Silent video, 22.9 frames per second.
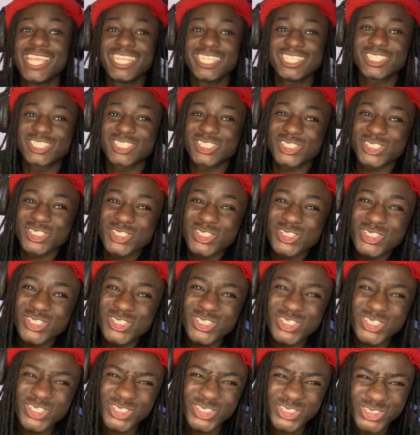It's
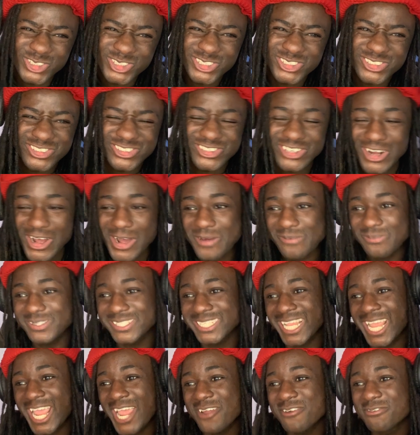new drops
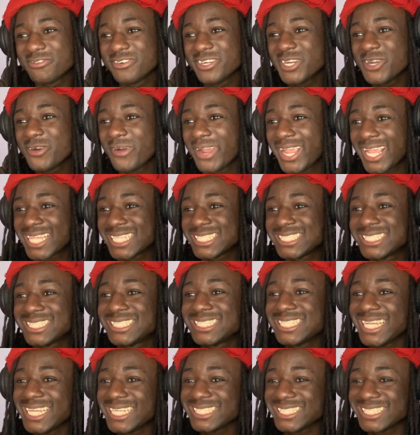everywhere
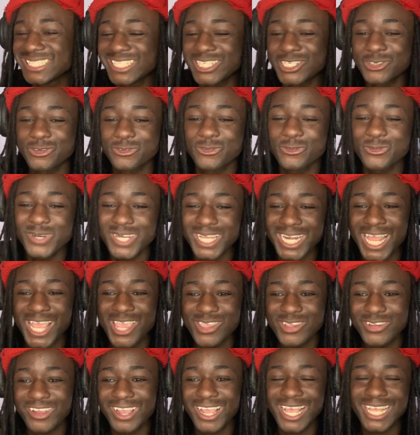season. What are
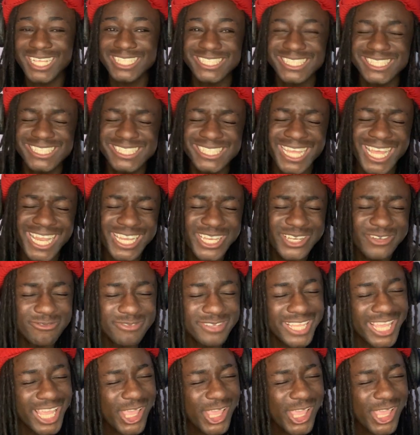you guys telling me?